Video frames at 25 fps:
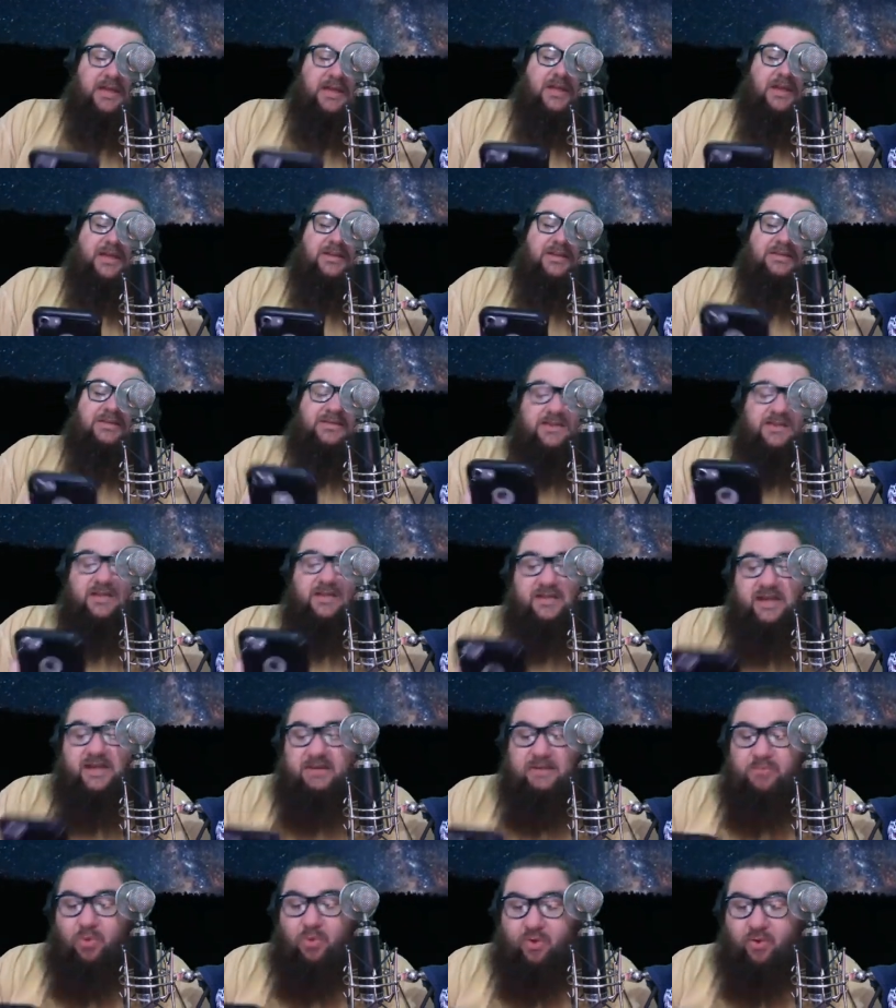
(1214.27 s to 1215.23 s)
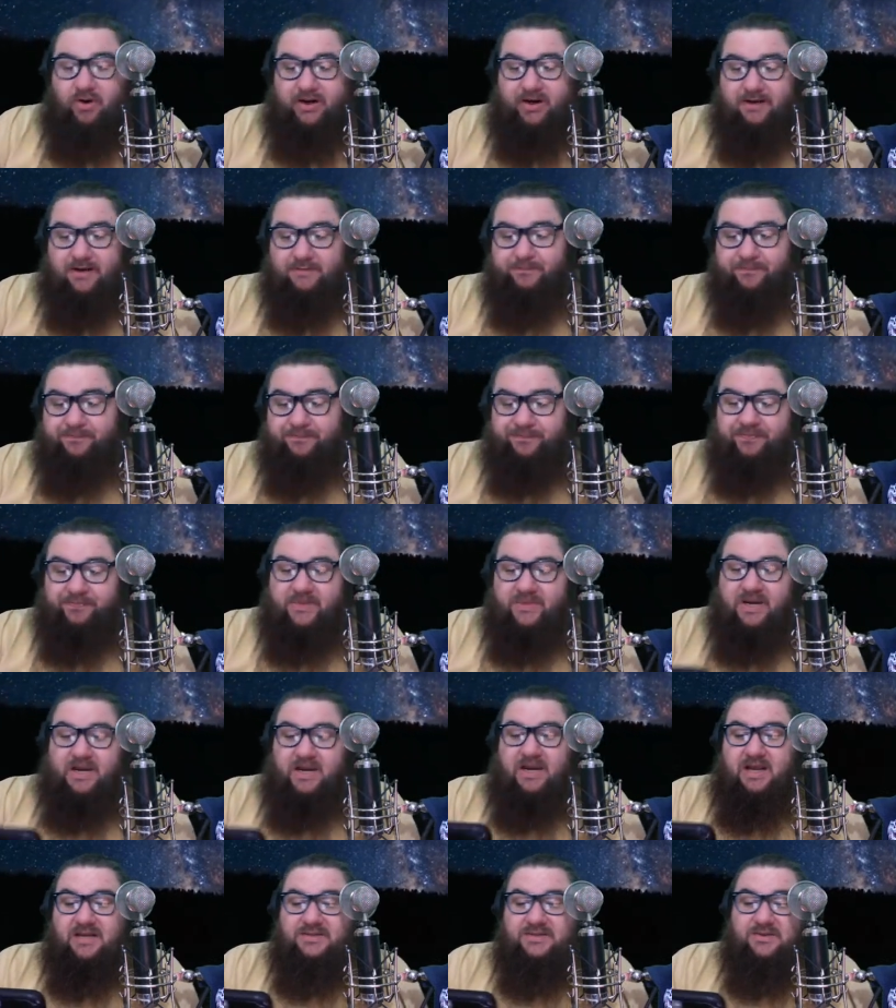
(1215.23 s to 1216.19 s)
Sunday morning,
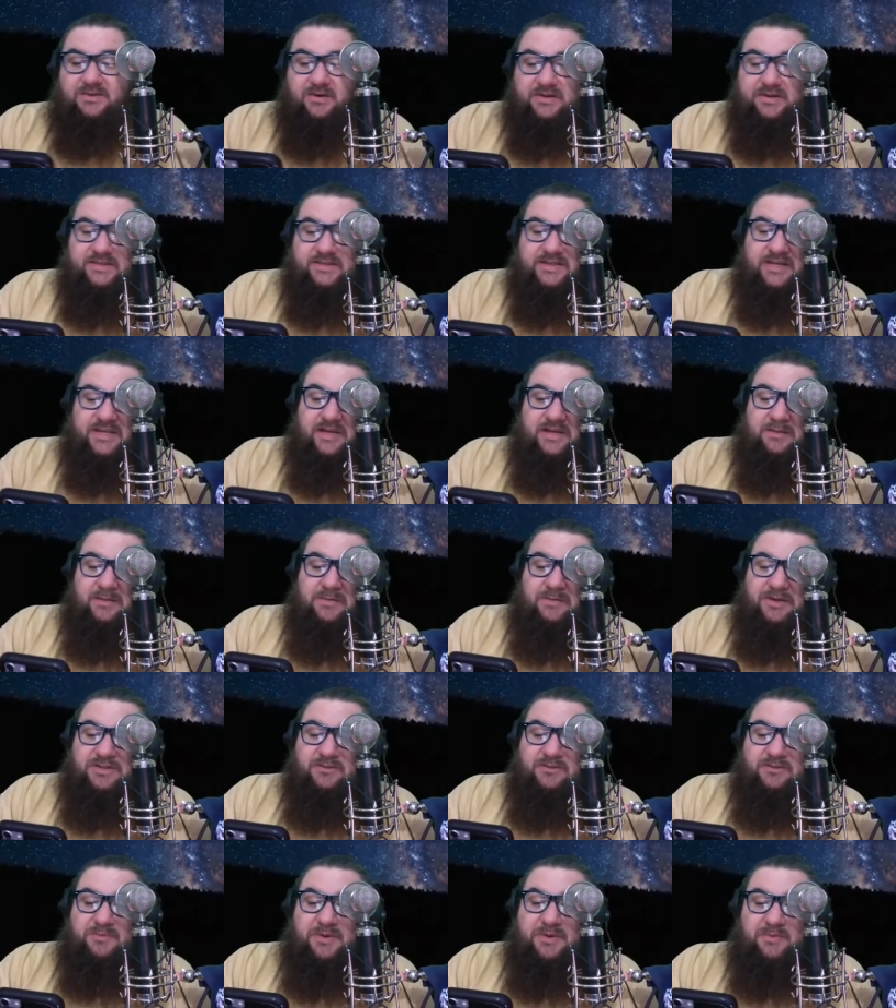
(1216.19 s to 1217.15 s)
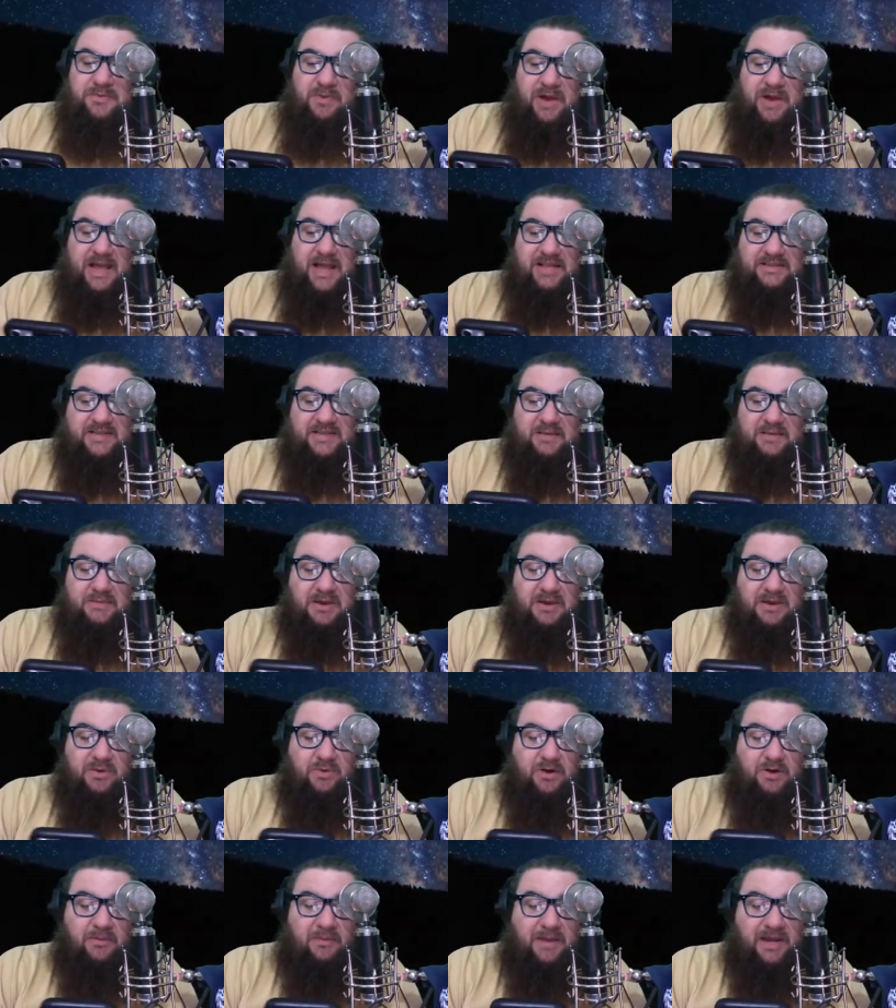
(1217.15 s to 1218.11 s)
I started seeing a bunch of people asking me
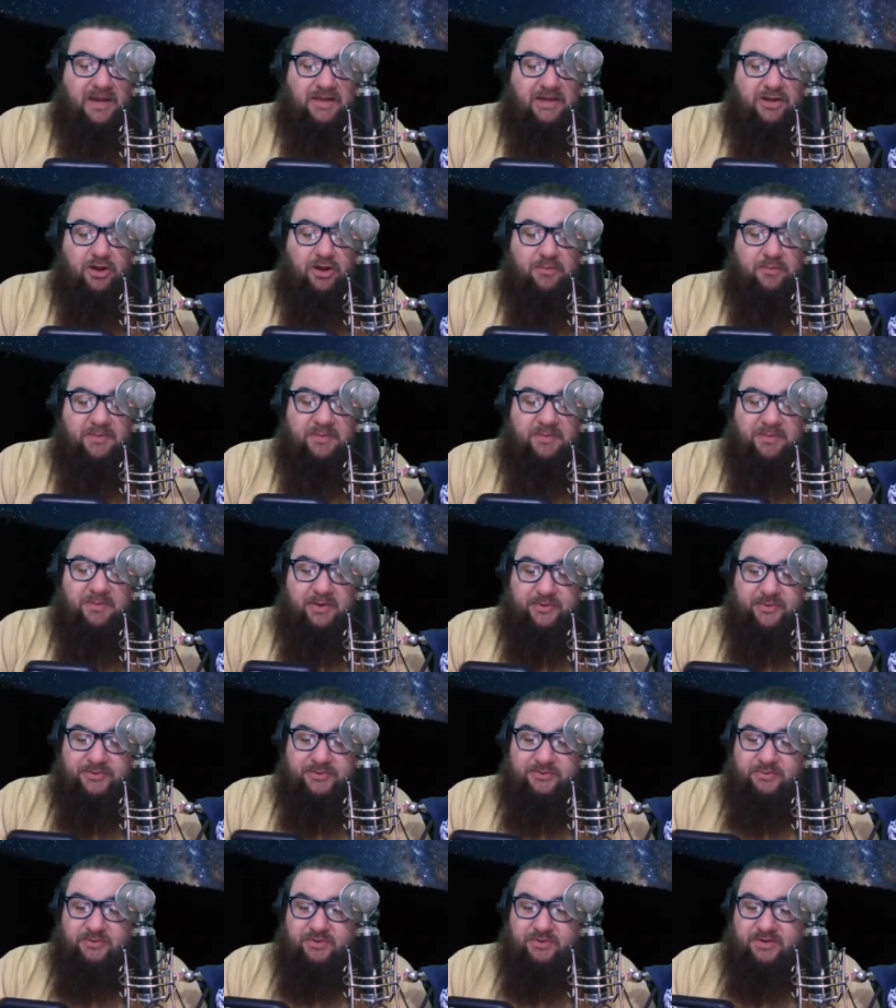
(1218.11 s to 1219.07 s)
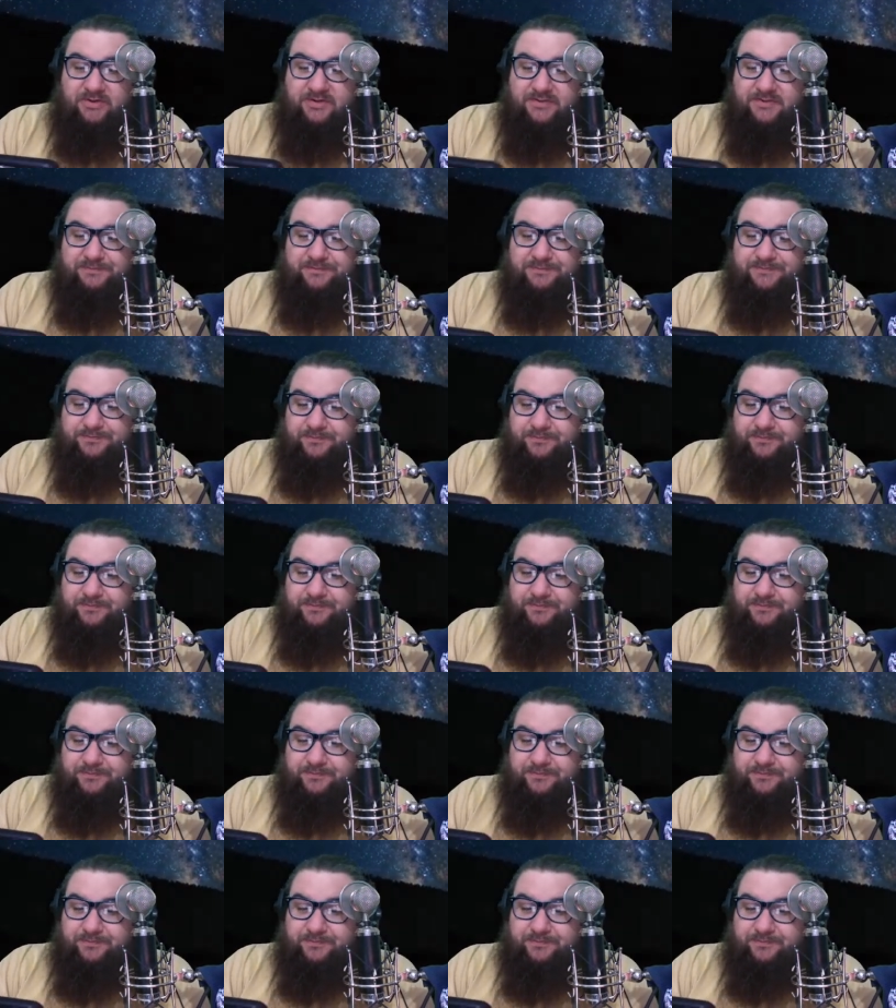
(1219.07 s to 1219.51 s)
where my Kobe post was.